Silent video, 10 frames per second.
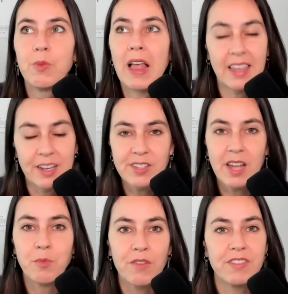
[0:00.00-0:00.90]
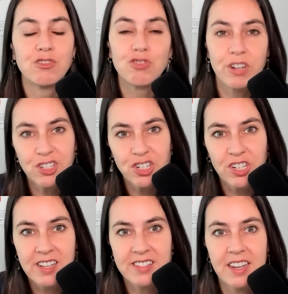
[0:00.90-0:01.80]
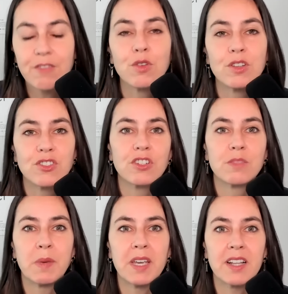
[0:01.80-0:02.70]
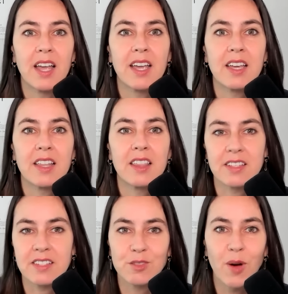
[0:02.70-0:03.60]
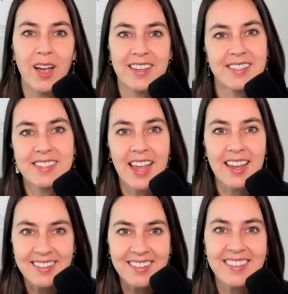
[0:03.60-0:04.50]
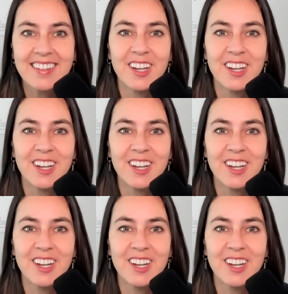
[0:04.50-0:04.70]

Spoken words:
like you said, more of these traditionalist influencers being like, this is why he's Satan.